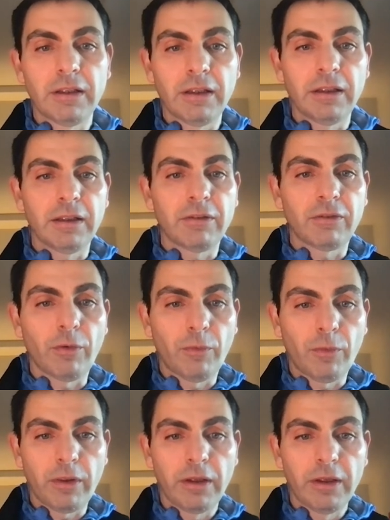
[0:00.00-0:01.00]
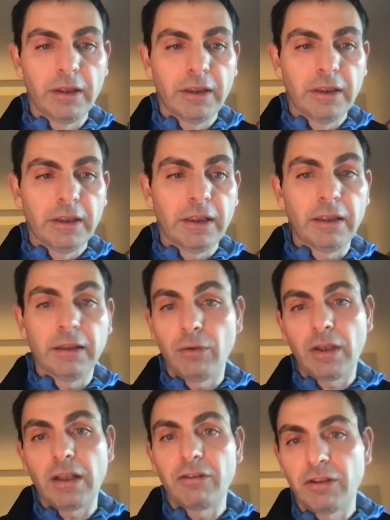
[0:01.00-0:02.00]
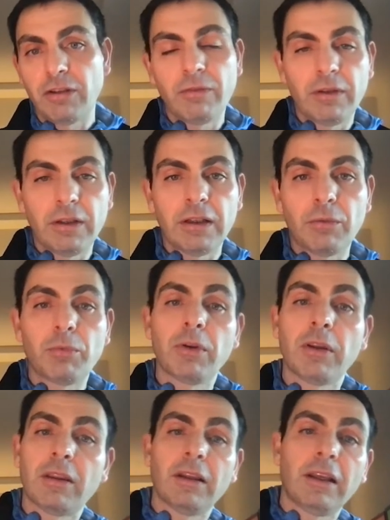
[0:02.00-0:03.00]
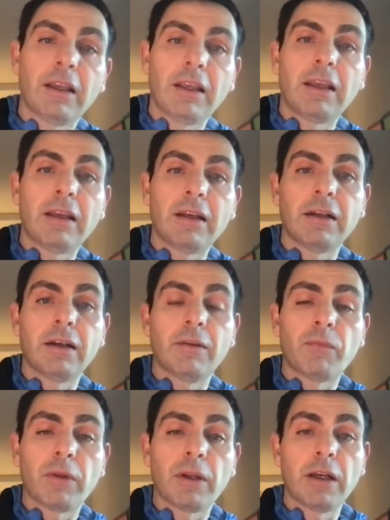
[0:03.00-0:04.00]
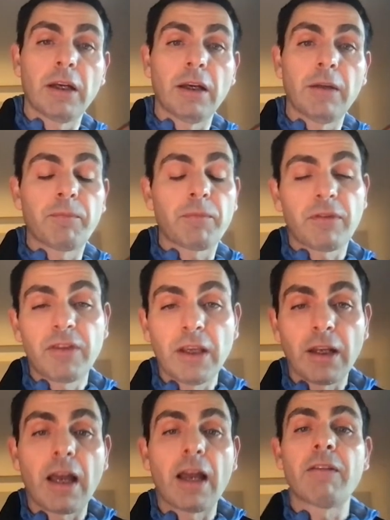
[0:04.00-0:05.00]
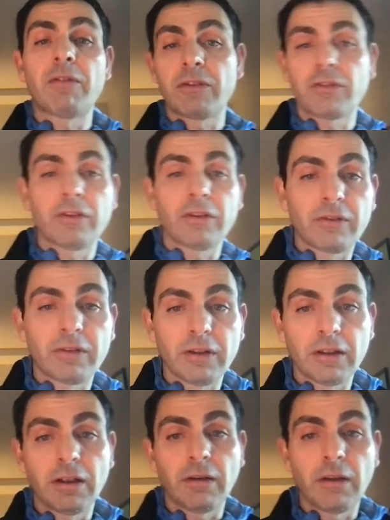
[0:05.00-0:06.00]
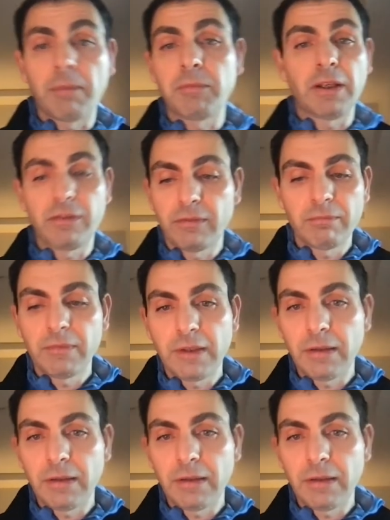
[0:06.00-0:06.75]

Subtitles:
and so forth. You can achieve with a CLI versus optics.